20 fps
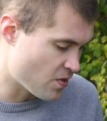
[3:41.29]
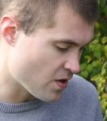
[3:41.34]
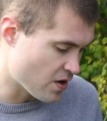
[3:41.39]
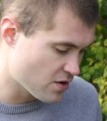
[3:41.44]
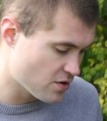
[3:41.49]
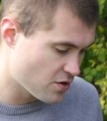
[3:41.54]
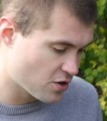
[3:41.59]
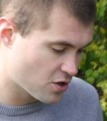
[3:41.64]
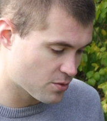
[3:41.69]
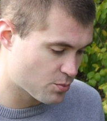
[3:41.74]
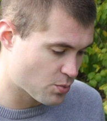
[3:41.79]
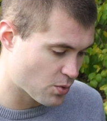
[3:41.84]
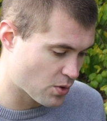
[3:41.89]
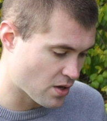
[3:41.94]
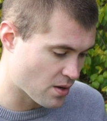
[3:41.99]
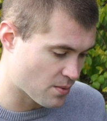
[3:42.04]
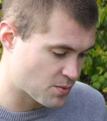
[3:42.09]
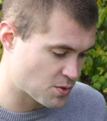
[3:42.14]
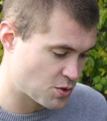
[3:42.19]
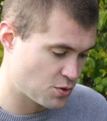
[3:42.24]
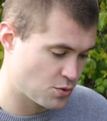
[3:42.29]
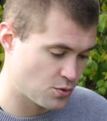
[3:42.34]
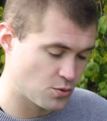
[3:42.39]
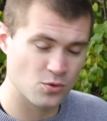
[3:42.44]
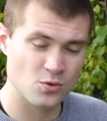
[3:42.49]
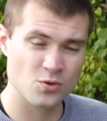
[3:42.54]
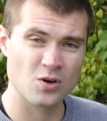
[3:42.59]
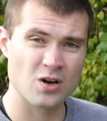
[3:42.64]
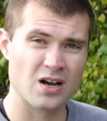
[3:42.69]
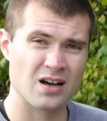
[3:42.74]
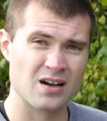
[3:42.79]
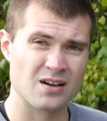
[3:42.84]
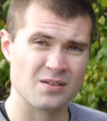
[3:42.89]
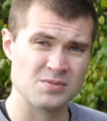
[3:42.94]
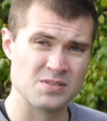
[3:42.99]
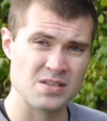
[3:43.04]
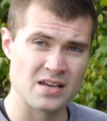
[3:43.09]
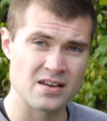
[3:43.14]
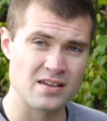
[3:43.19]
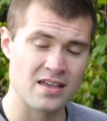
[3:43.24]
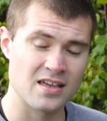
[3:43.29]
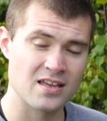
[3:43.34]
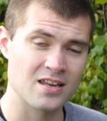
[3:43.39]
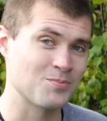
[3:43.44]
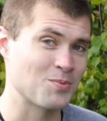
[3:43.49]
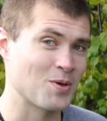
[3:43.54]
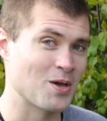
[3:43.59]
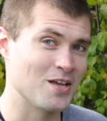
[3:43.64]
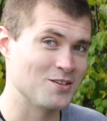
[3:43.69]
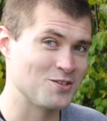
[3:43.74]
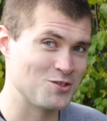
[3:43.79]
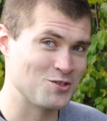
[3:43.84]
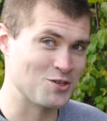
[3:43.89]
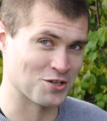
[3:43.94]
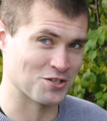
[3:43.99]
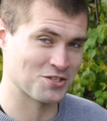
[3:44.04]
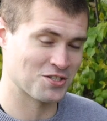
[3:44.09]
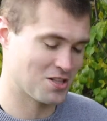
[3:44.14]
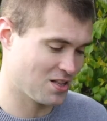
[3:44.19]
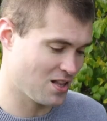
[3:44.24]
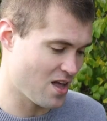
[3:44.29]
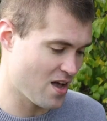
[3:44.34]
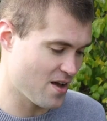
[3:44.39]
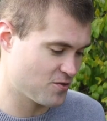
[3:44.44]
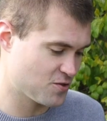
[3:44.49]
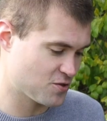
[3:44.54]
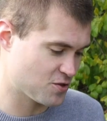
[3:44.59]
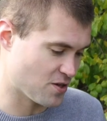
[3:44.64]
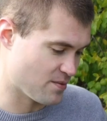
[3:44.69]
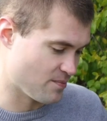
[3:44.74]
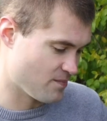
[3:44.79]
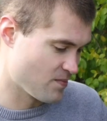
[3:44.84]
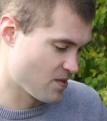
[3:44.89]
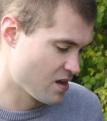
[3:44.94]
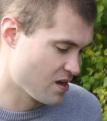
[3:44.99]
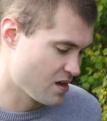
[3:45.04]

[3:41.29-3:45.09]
there you're going to bring up to a dedicated page just to the live stream.